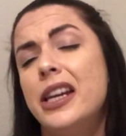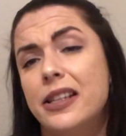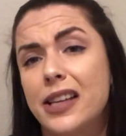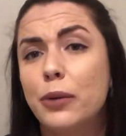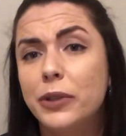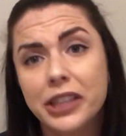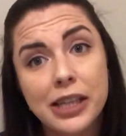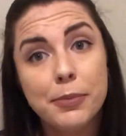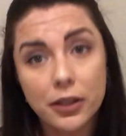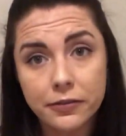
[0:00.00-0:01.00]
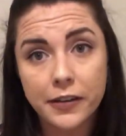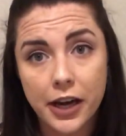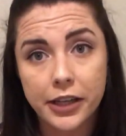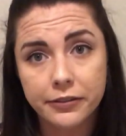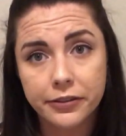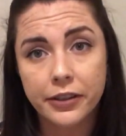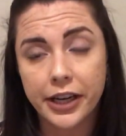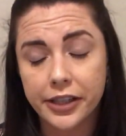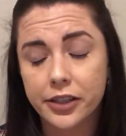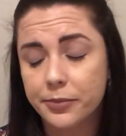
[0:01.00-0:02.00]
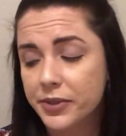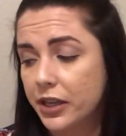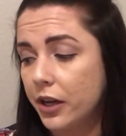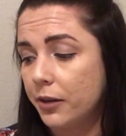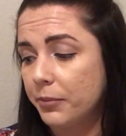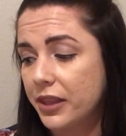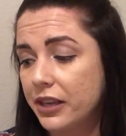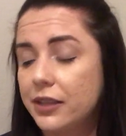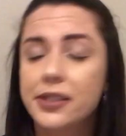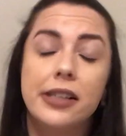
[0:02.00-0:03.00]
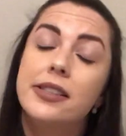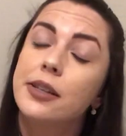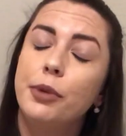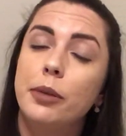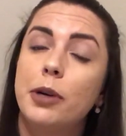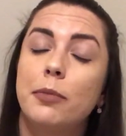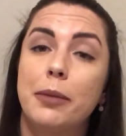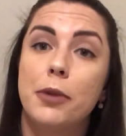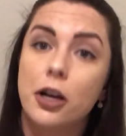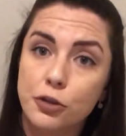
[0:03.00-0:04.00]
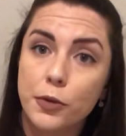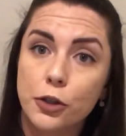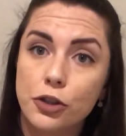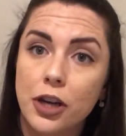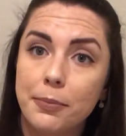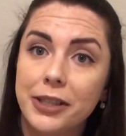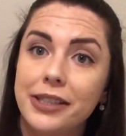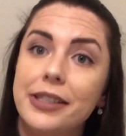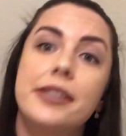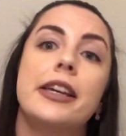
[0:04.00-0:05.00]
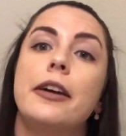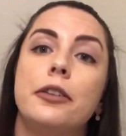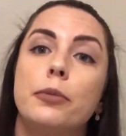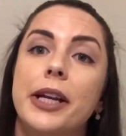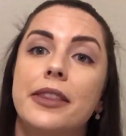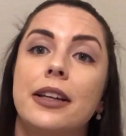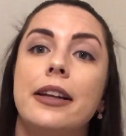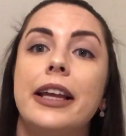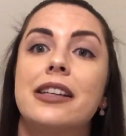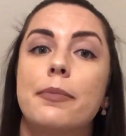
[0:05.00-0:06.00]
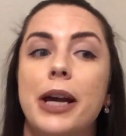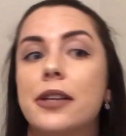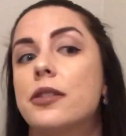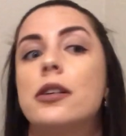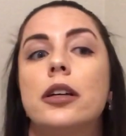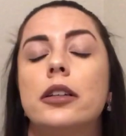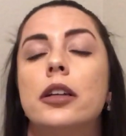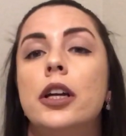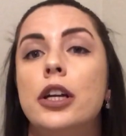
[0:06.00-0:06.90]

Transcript: is I will keep all 5 items, but then I'll sell some of them on my Poshmark shop at a discounted rate that I like to pass on